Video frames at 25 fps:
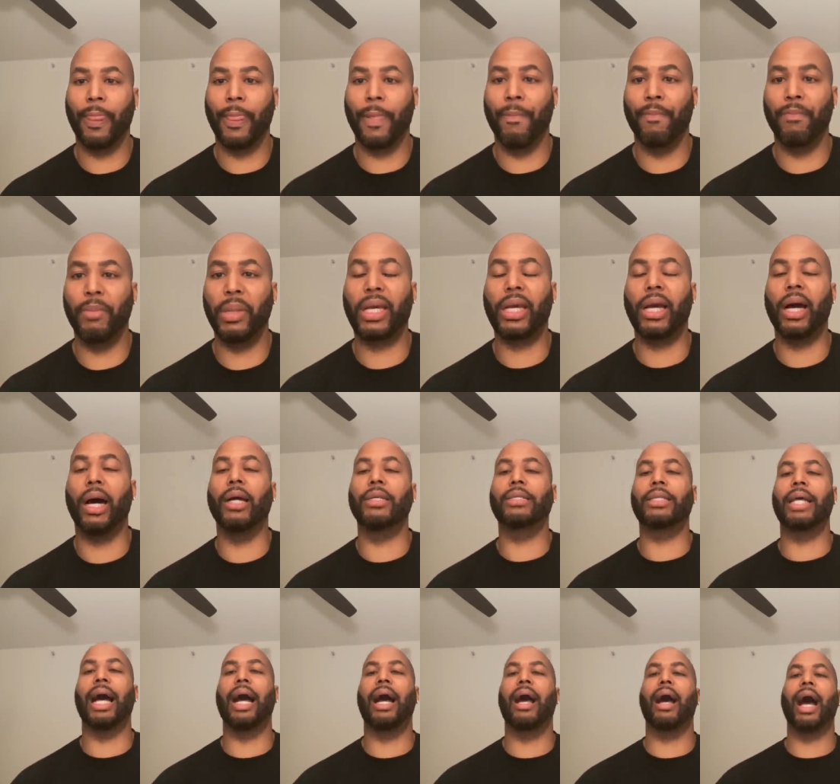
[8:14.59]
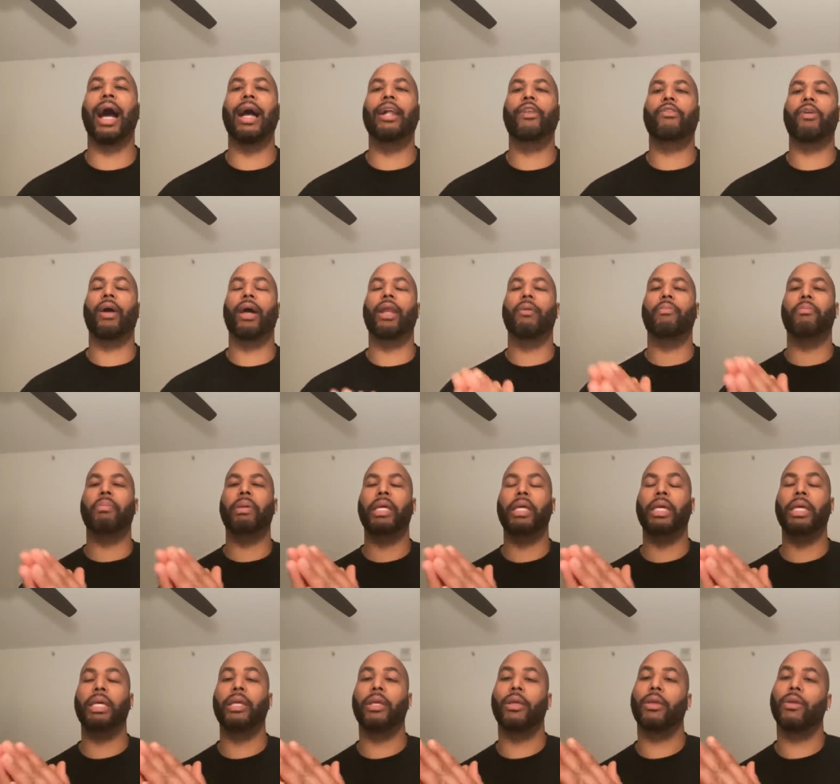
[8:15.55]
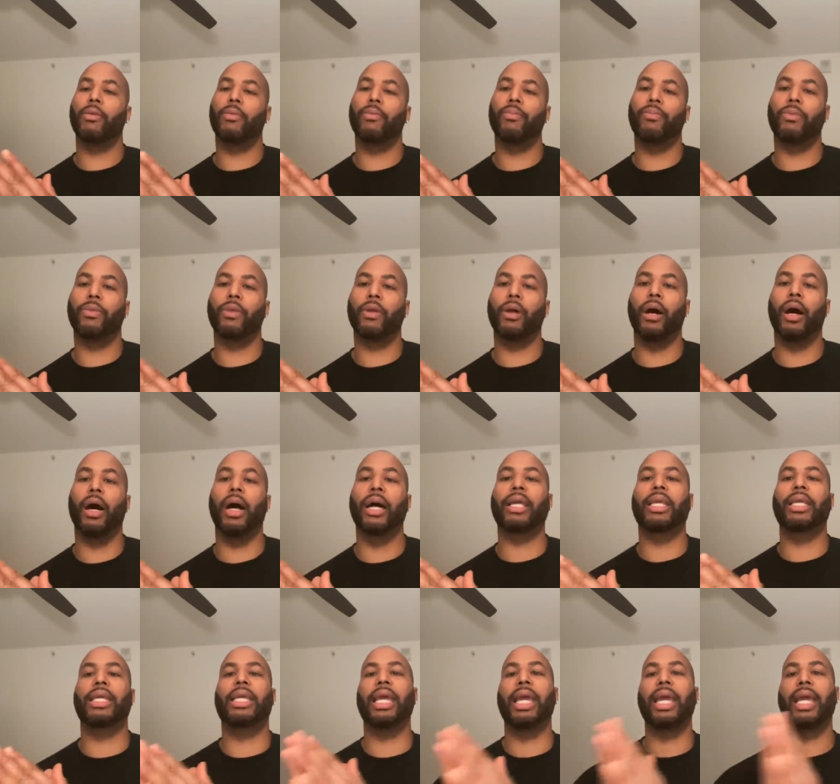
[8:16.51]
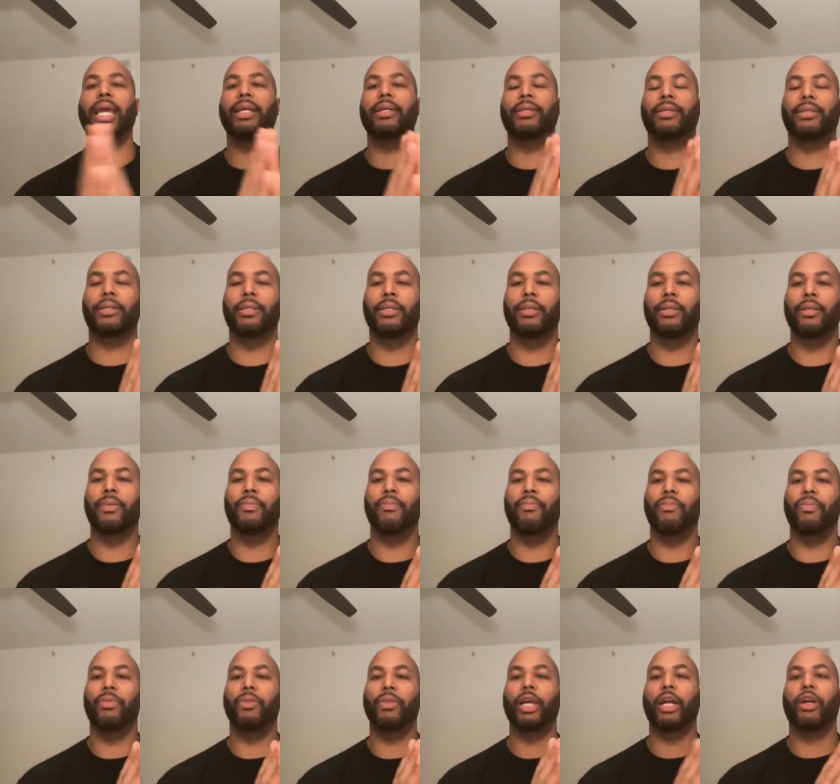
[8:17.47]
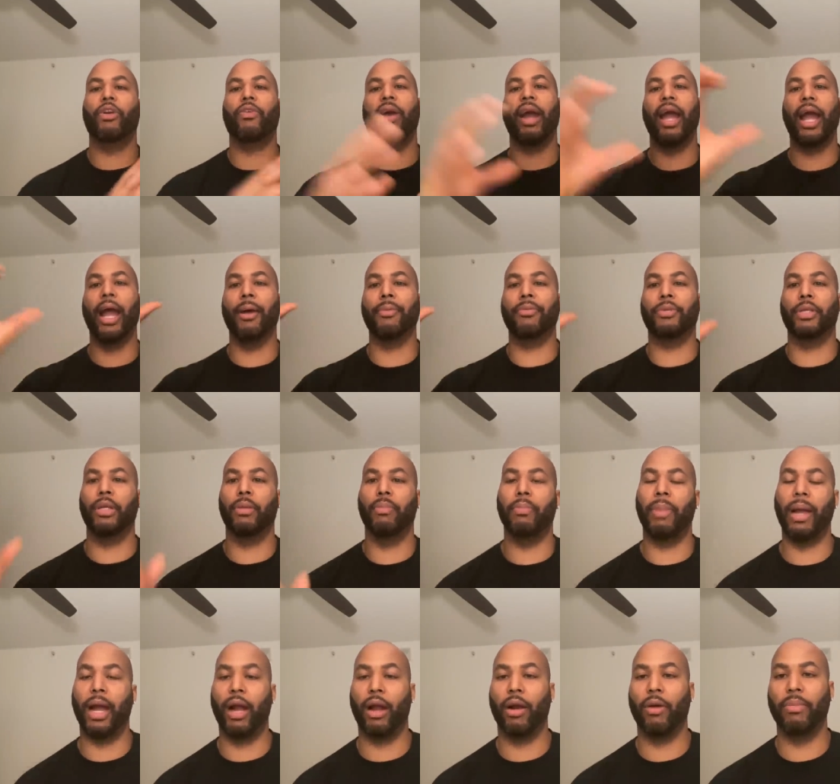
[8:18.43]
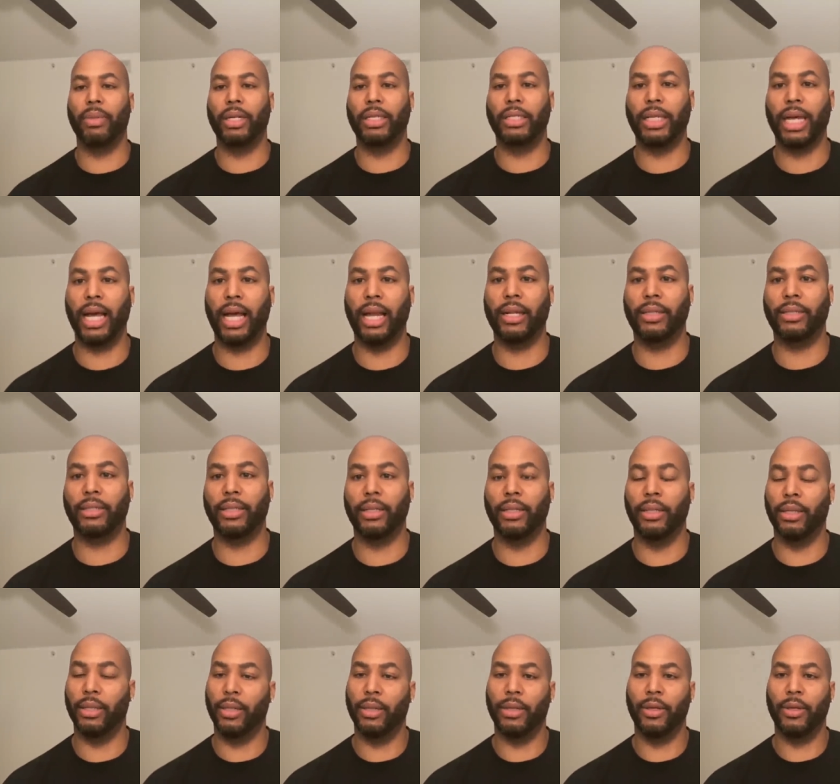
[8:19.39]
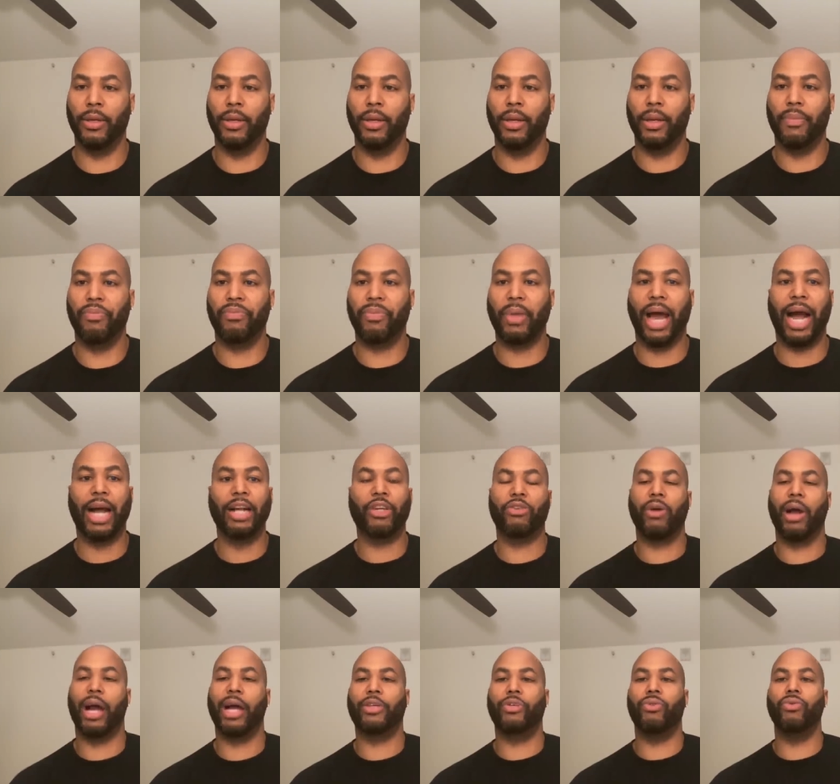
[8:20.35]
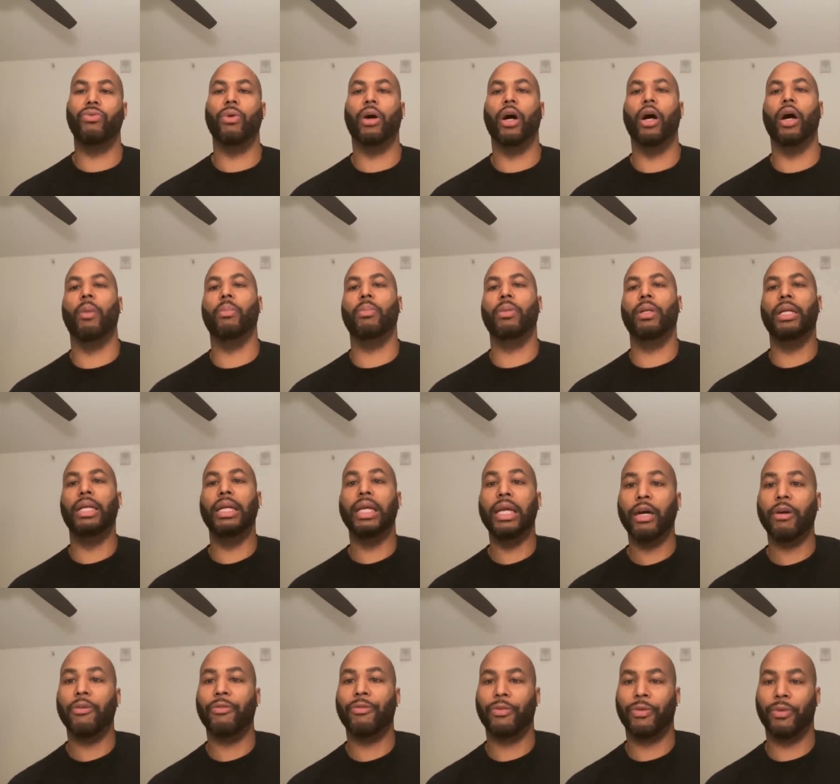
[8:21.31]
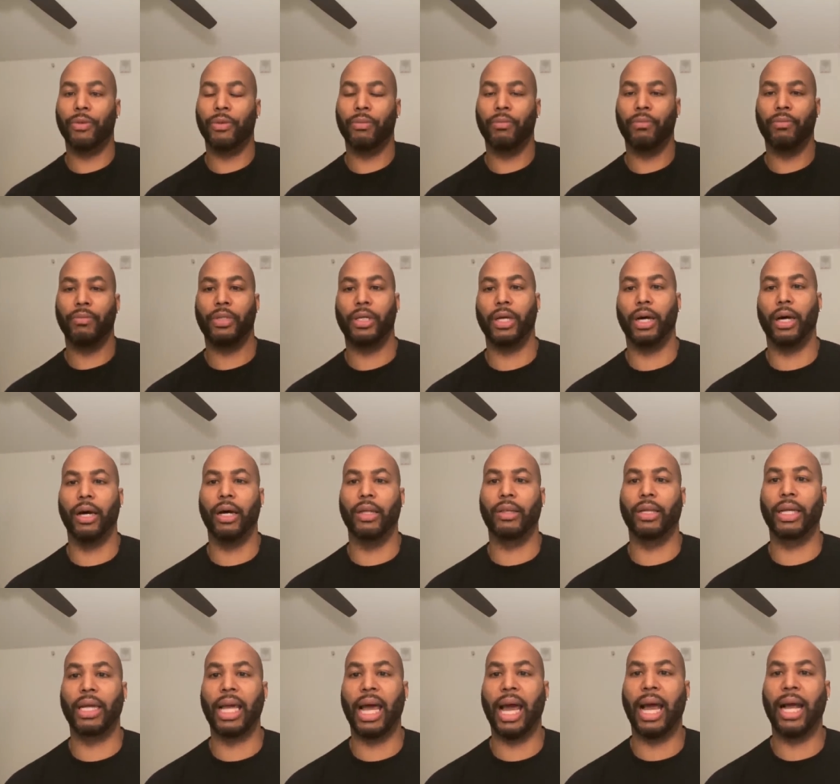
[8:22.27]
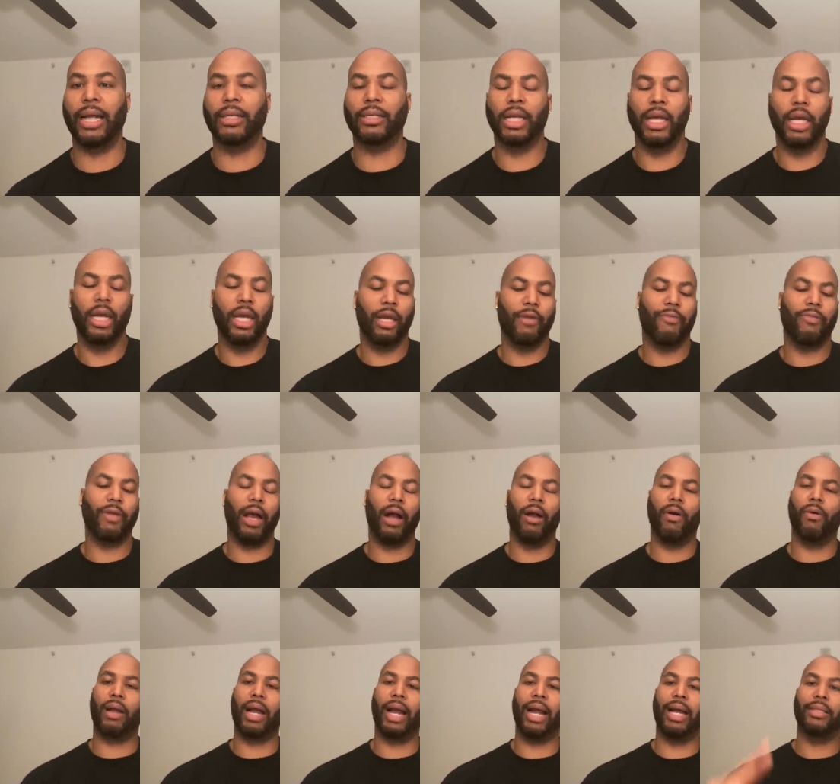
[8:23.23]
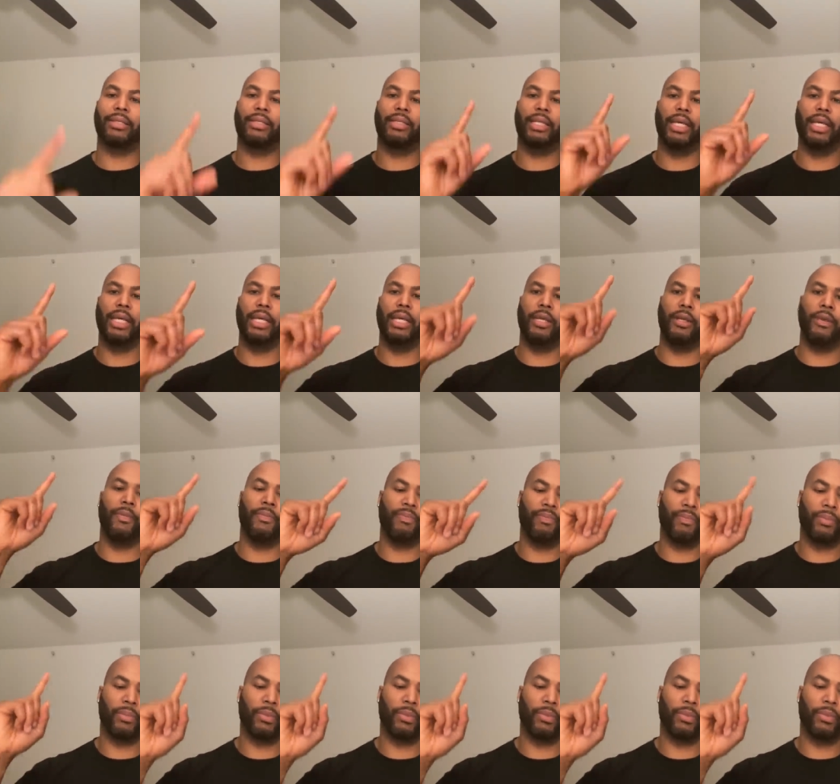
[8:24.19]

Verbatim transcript: Because I try to be against the crabs in a barrel mentality. I try to uplift to other guys. If y'all guys seen